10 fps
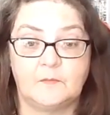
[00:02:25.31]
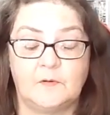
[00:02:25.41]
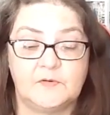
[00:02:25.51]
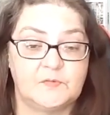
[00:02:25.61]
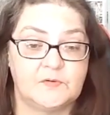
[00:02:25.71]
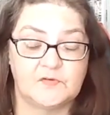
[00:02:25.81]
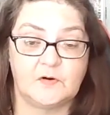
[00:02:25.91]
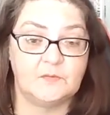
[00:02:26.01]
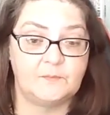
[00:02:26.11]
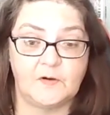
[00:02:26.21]
what was once
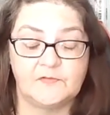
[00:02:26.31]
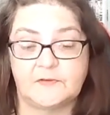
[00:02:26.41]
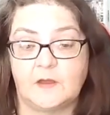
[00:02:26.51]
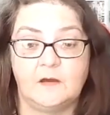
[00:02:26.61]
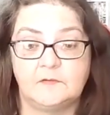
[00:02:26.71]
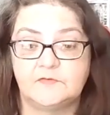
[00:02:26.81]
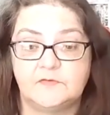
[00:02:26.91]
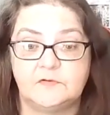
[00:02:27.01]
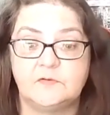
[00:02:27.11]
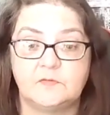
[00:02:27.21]
called Ballstown
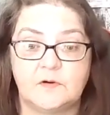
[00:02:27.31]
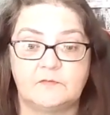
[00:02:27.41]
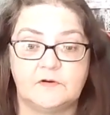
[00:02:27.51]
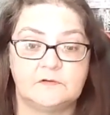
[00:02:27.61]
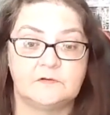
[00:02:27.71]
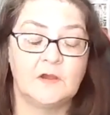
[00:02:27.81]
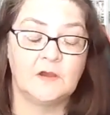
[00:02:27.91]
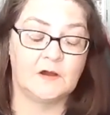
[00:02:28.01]
to Reverend